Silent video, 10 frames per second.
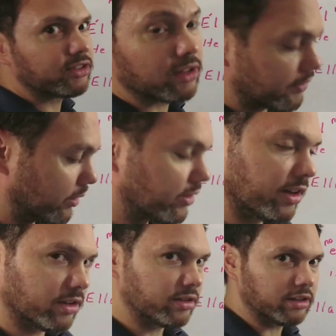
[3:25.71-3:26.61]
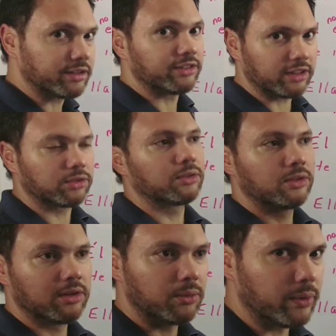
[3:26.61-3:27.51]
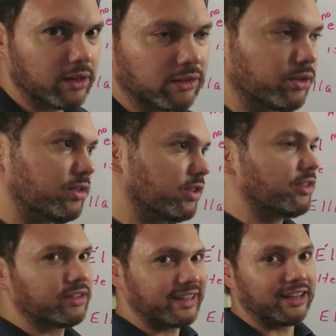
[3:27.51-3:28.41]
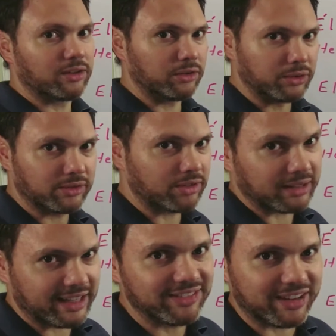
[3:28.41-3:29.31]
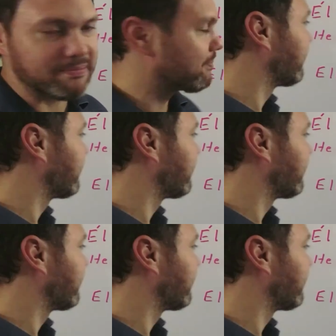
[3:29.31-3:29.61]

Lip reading: she's not a very good singer. She doesn't sing well or she doesn't sing good. Something like that, okay?